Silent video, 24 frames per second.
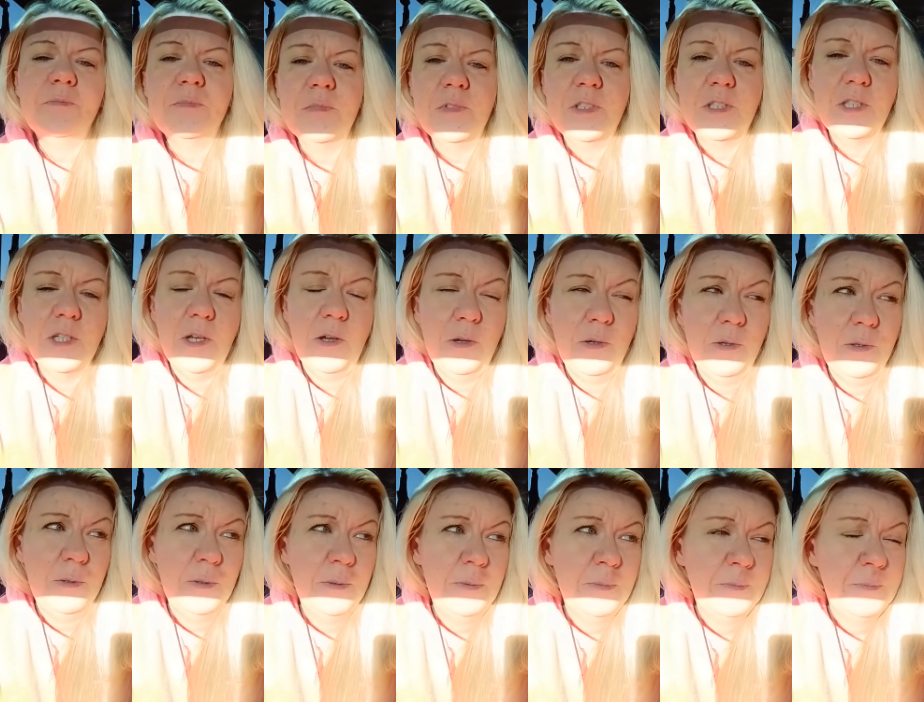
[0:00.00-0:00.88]

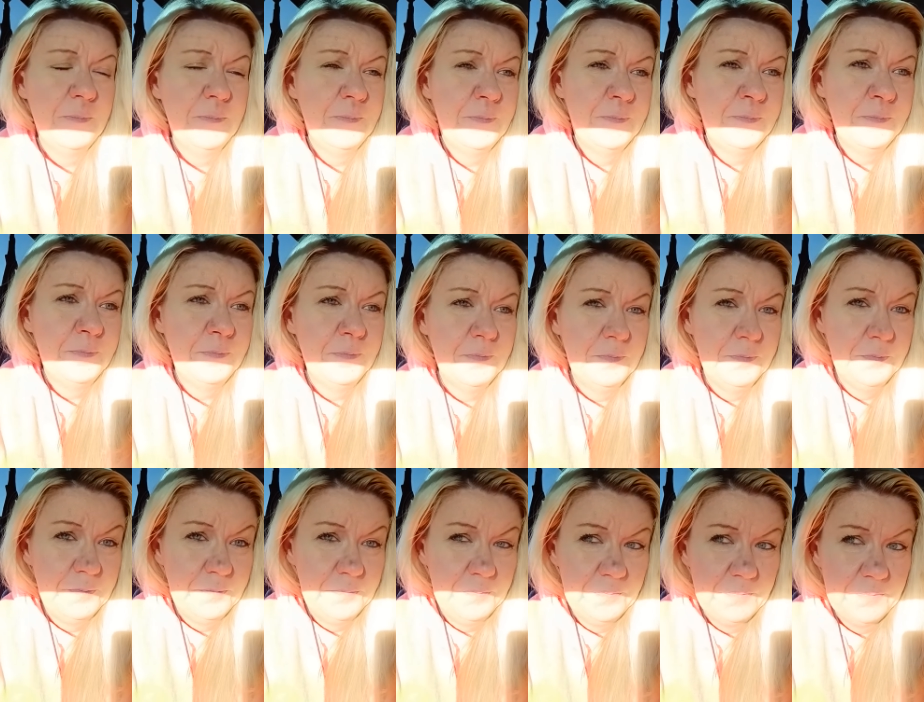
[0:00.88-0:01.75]
so,
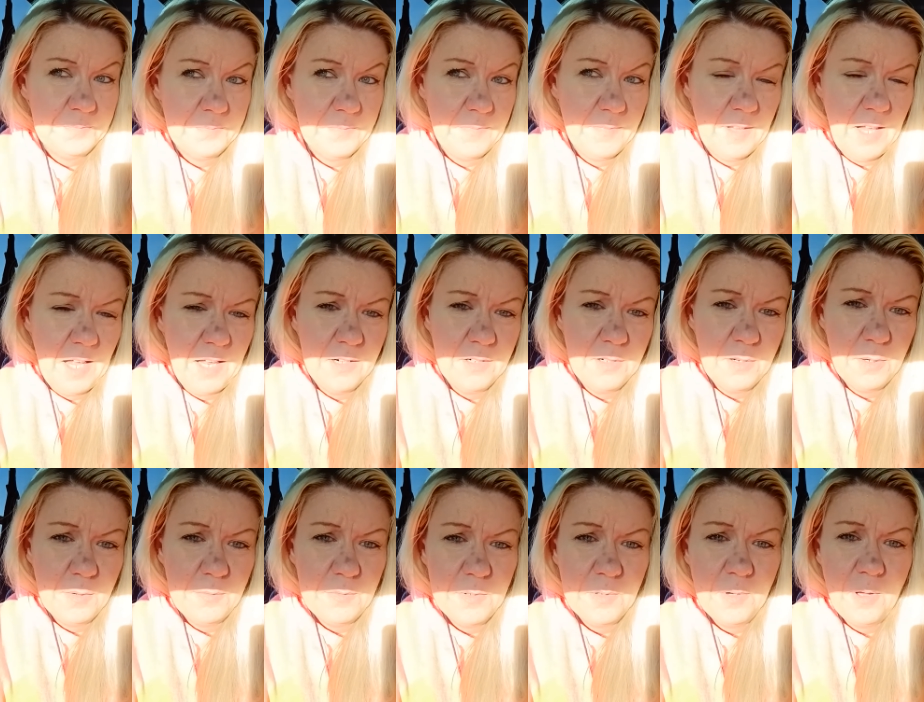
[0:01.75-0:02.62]
I don't
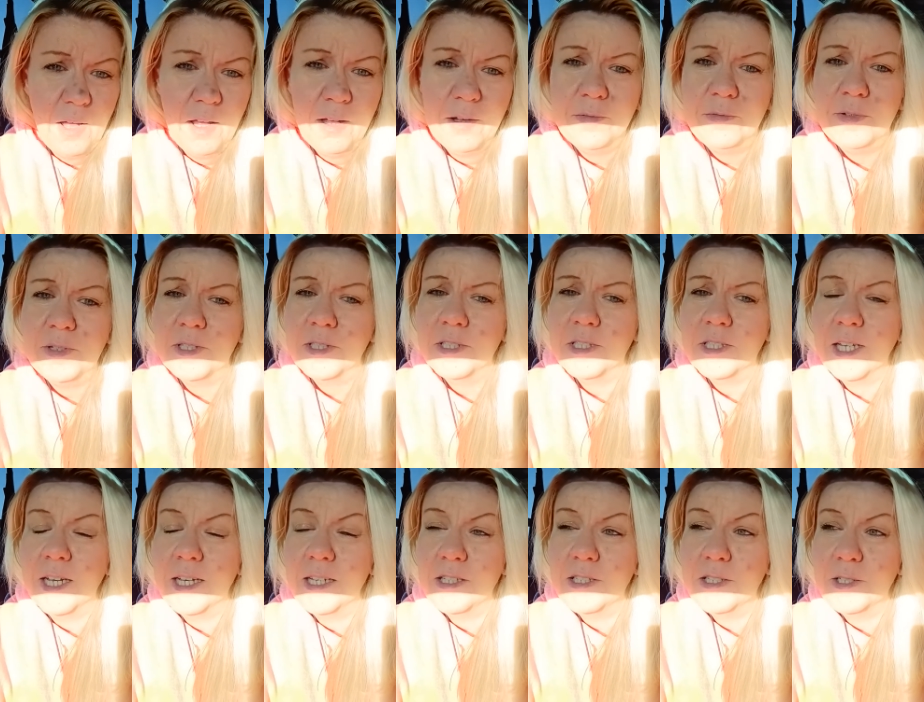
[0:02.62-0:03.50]
know if you all are feeling
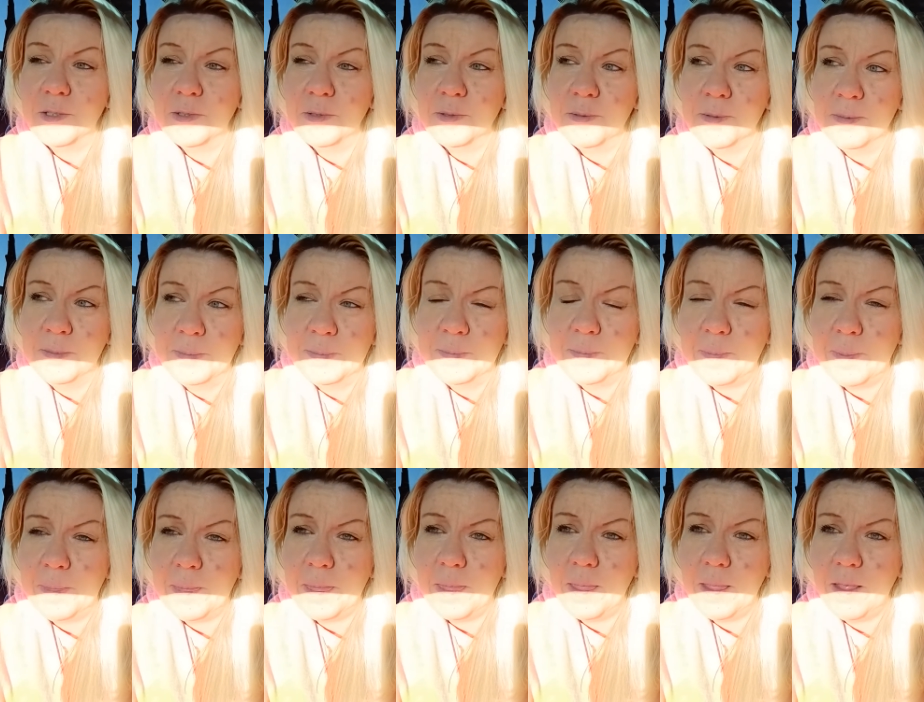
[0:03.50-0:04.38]
that too.
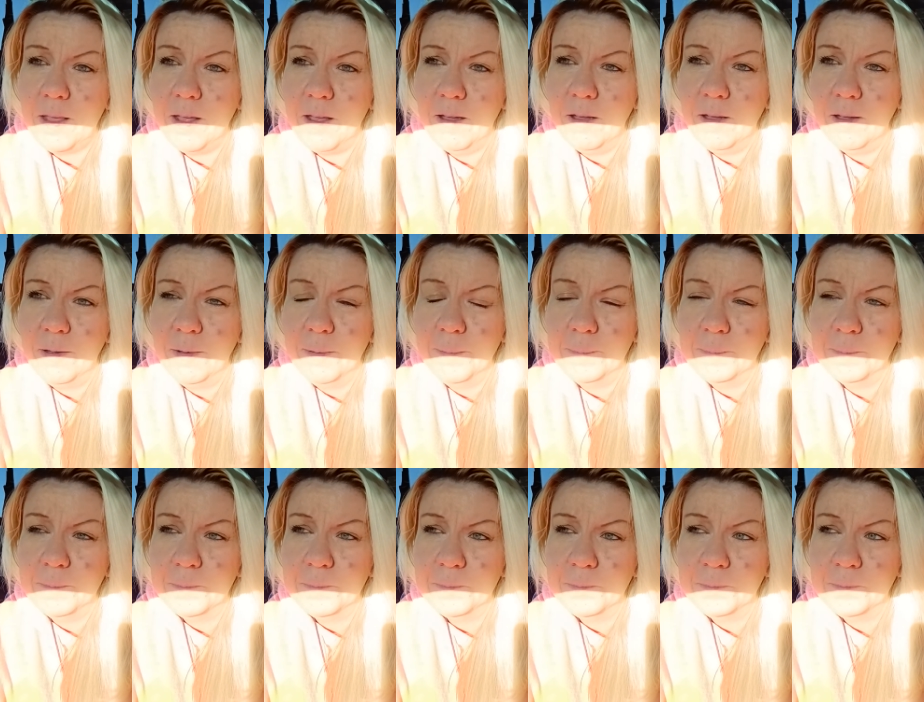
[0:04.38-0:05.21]
Um,